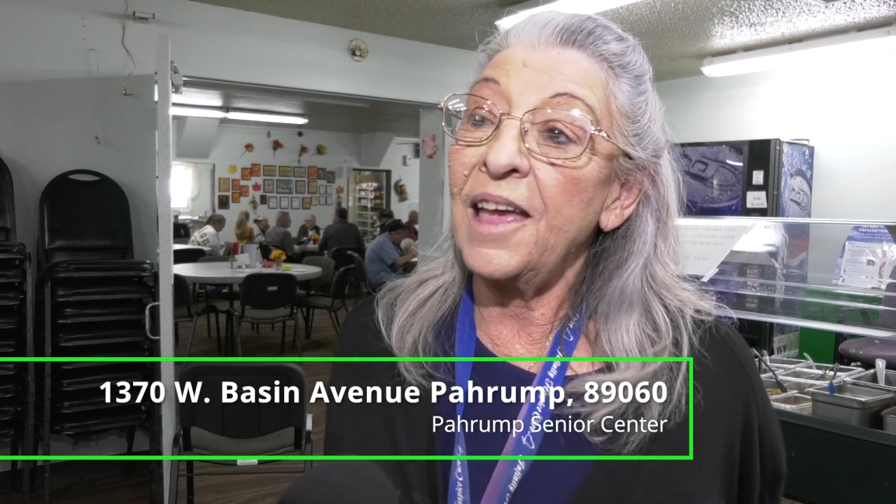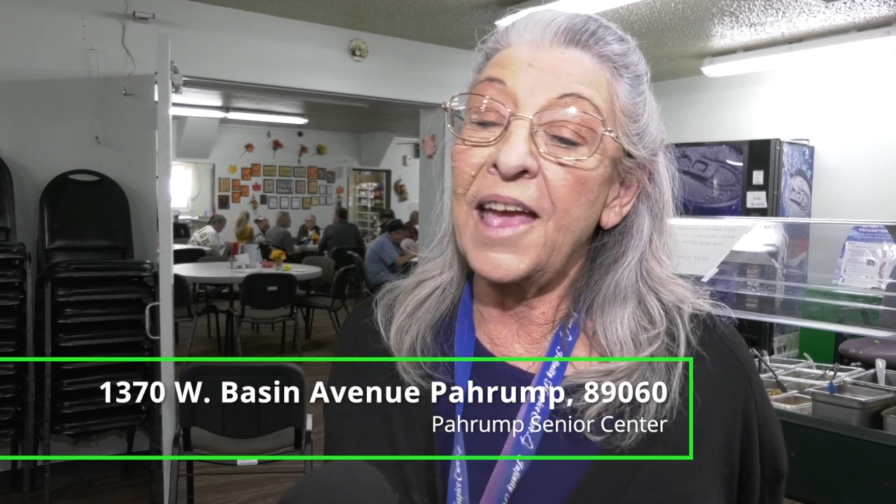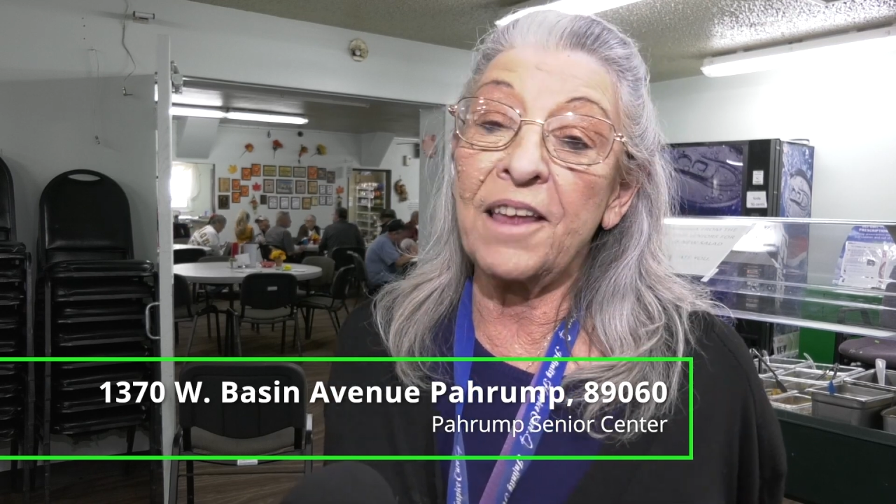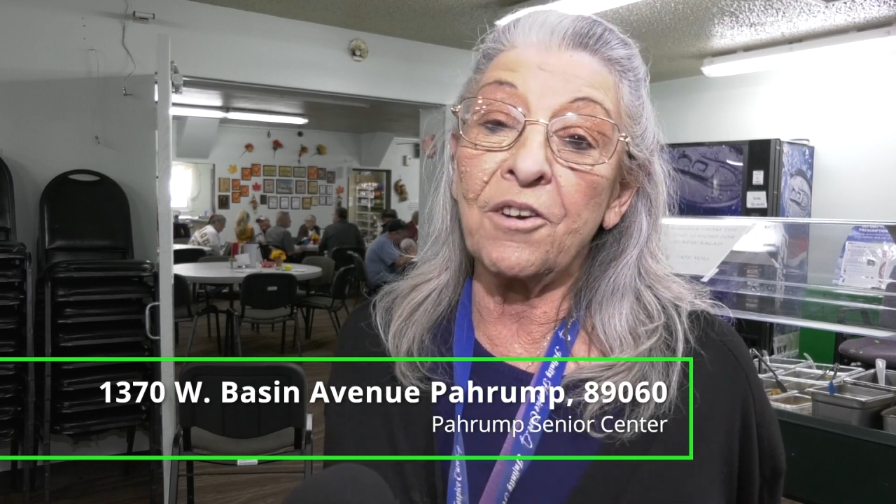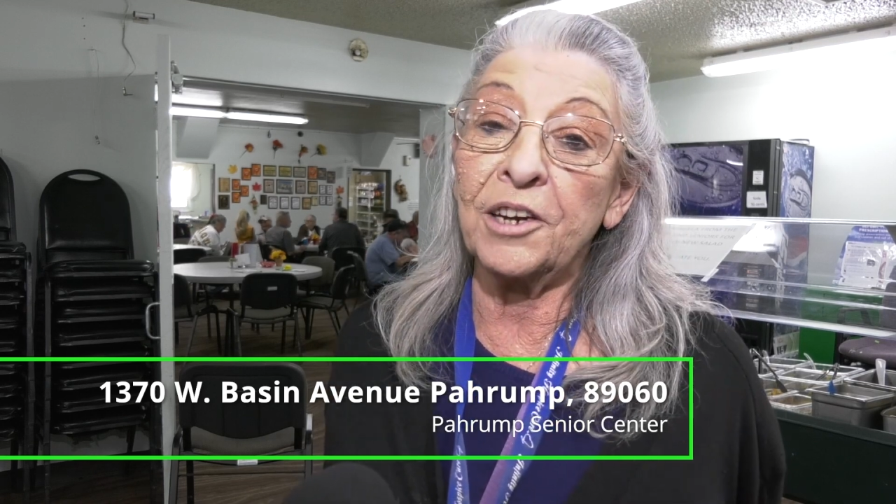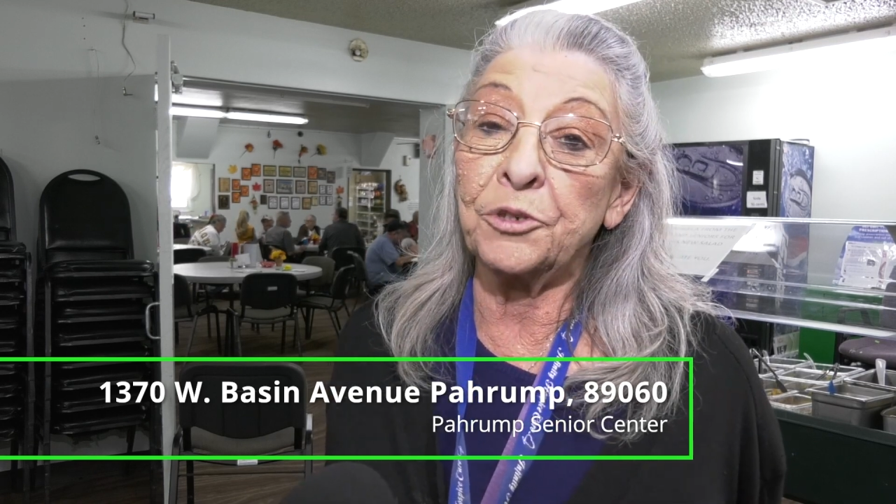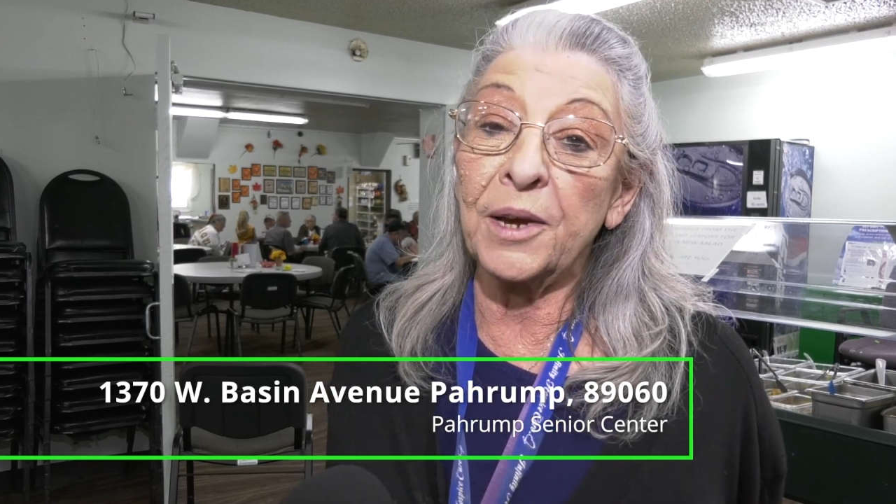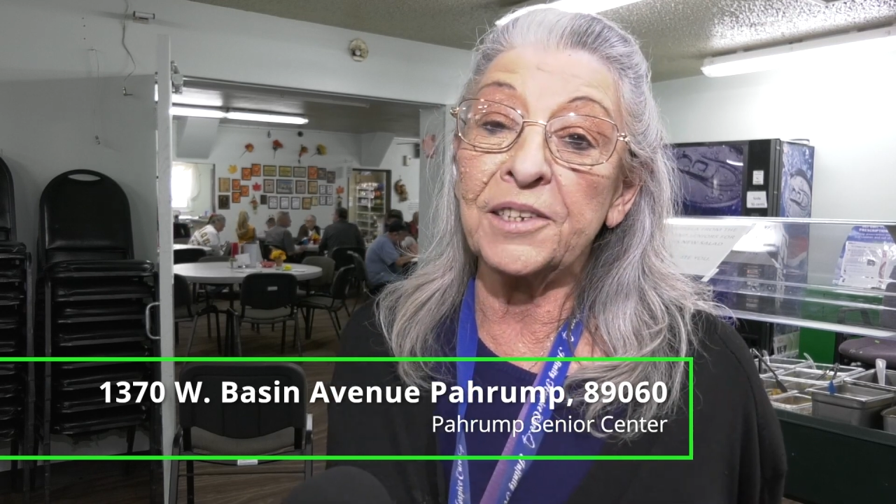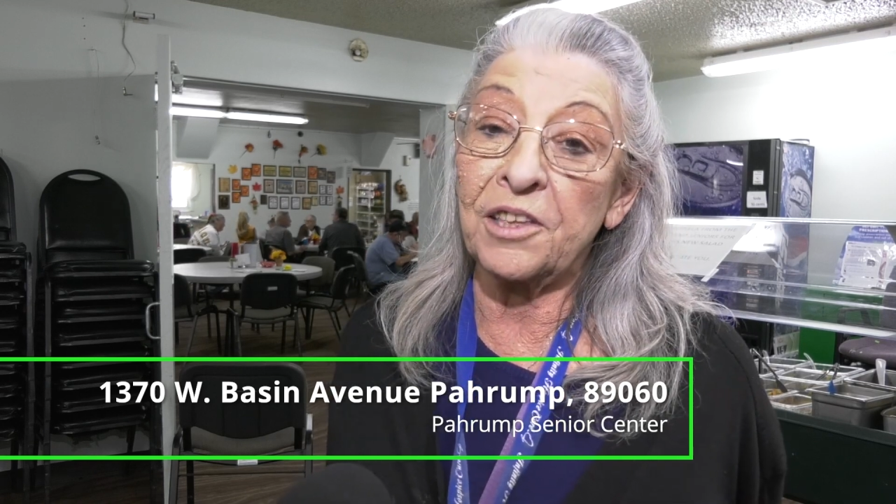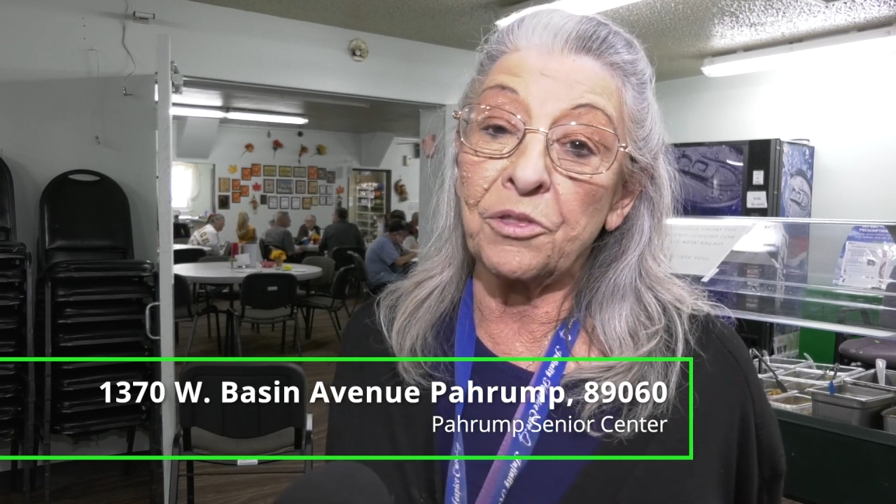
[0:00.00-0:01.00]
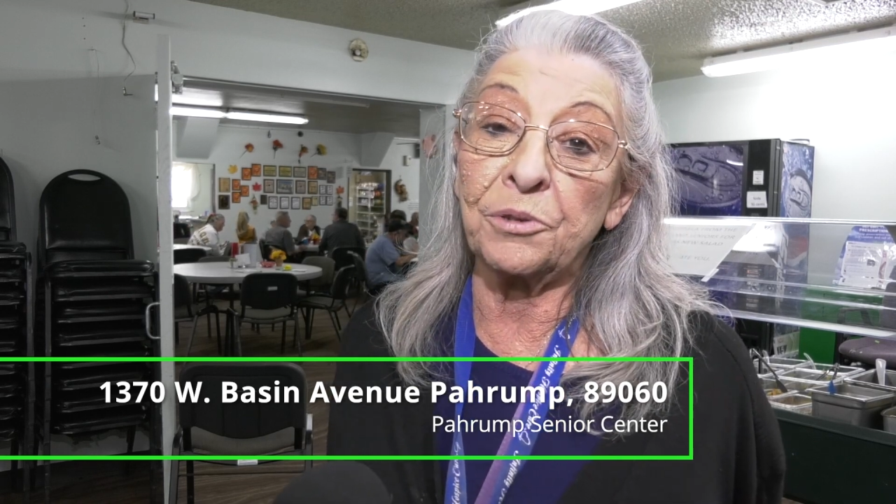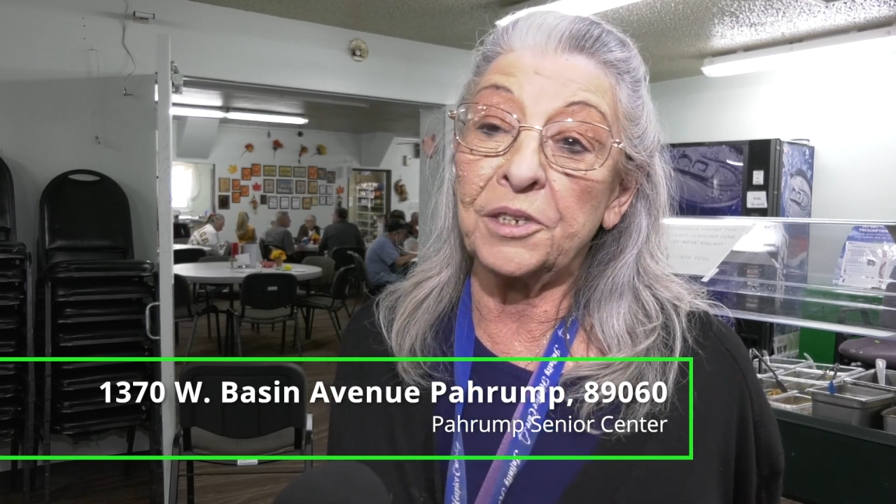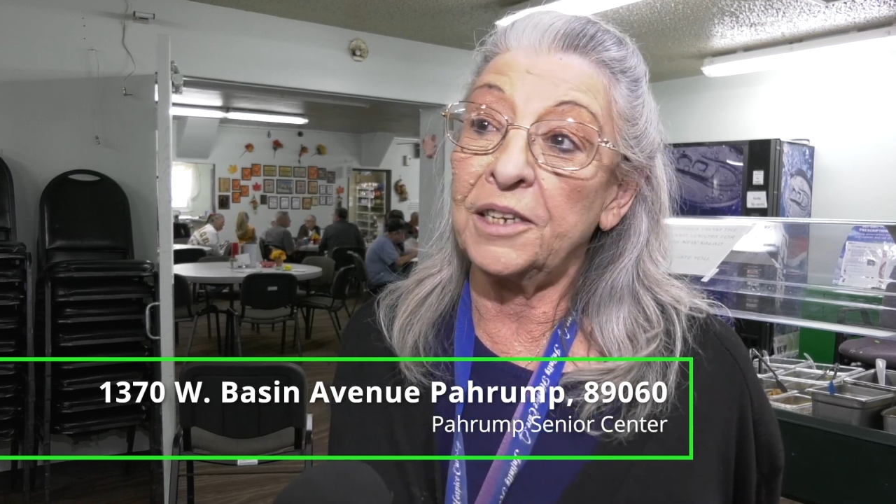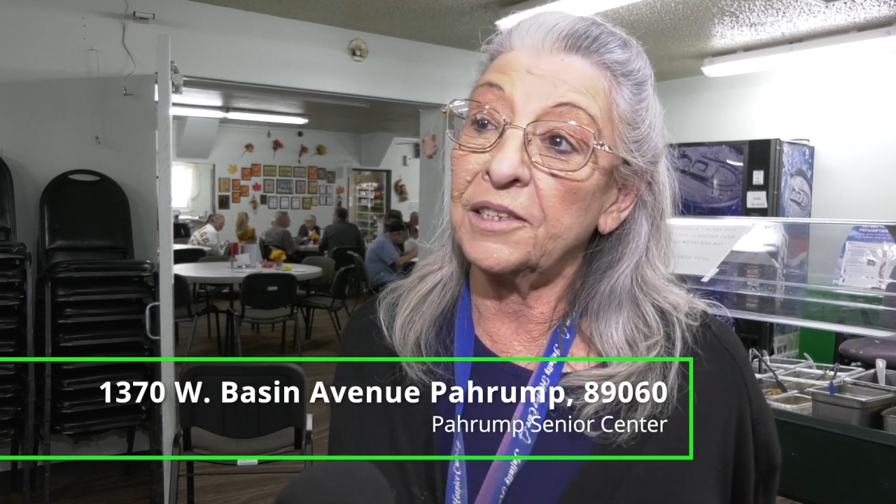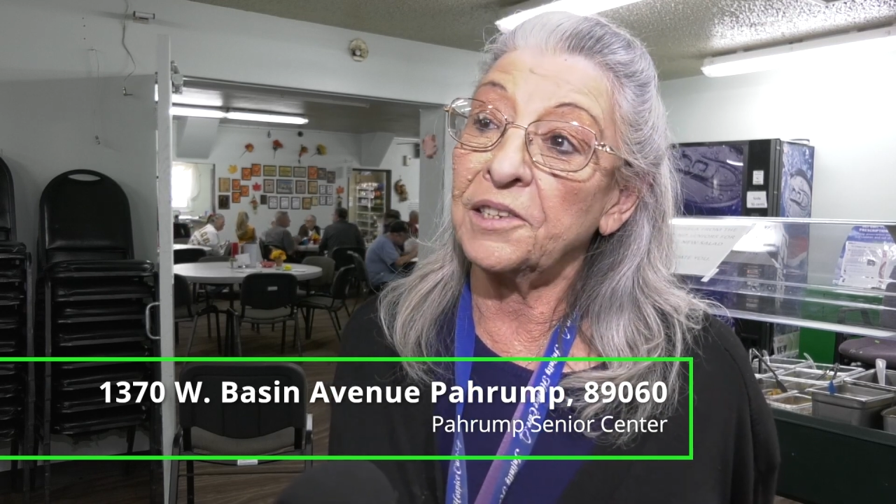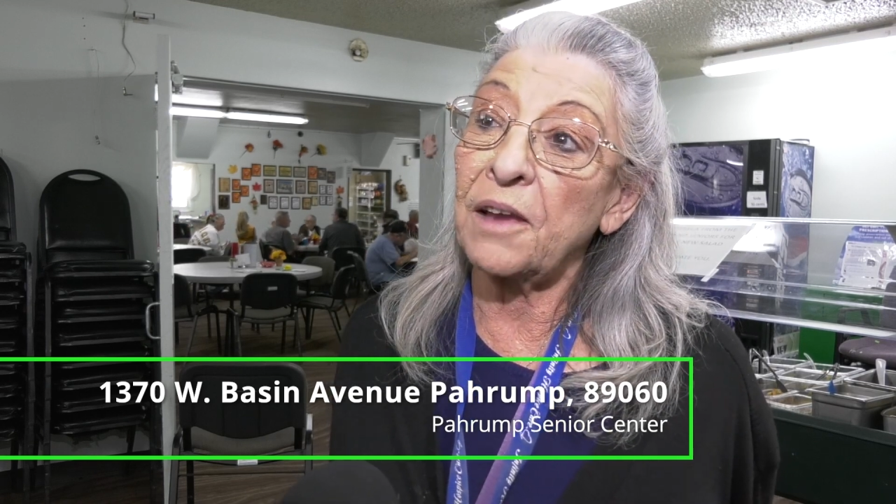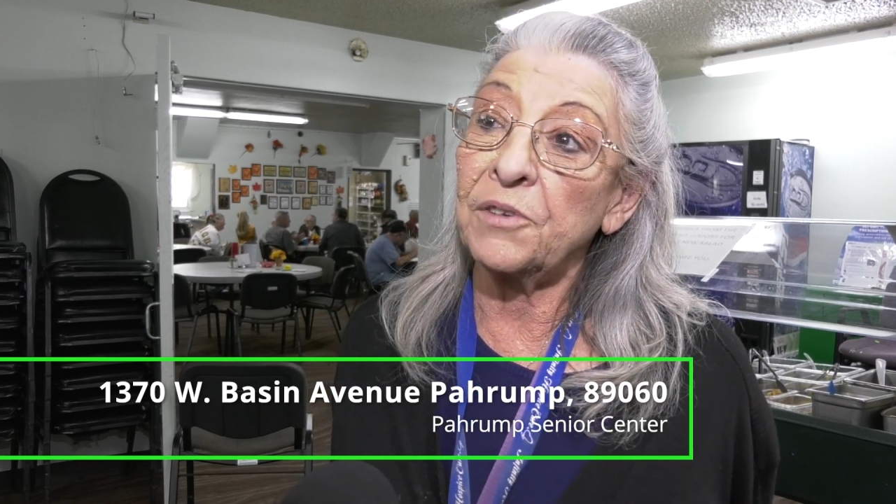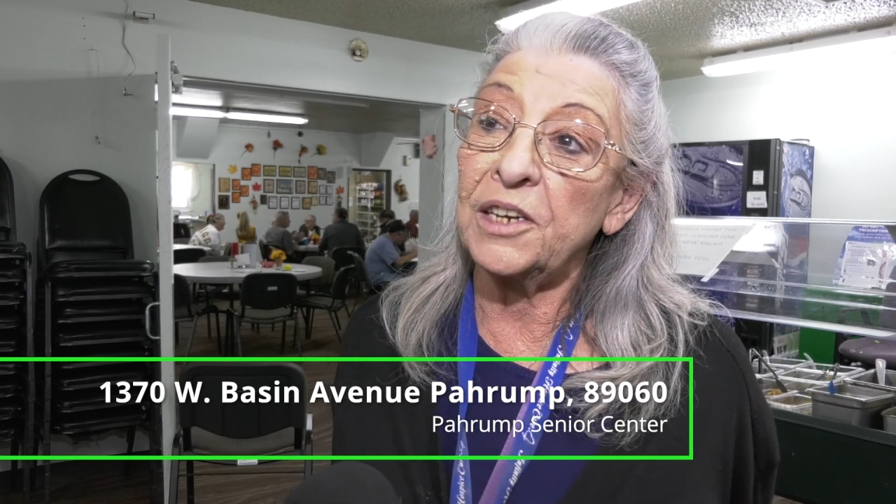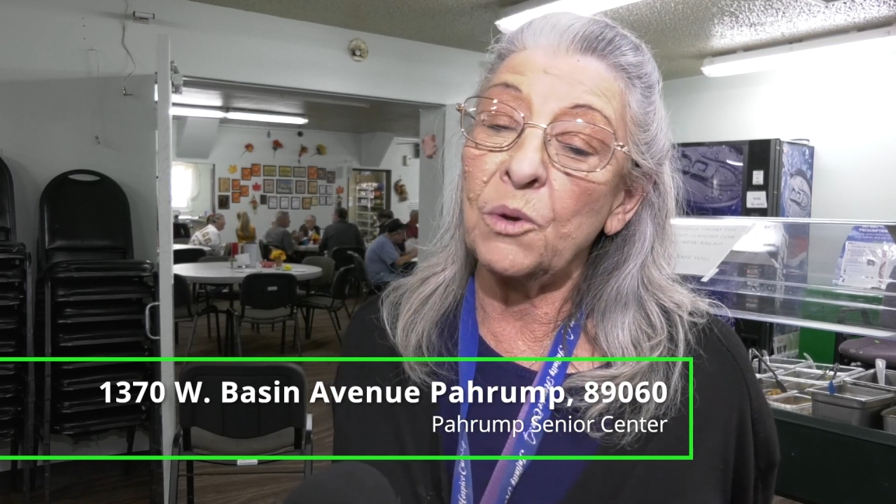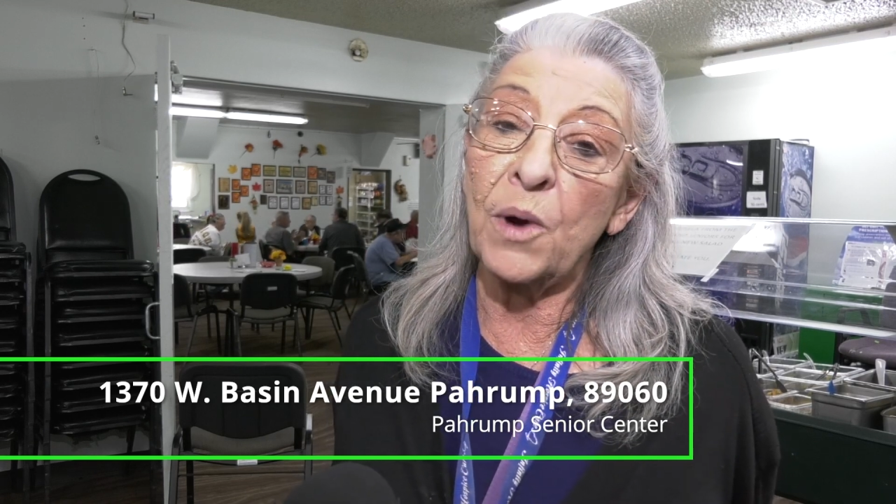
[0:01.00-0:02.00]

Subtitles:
at our address at 1370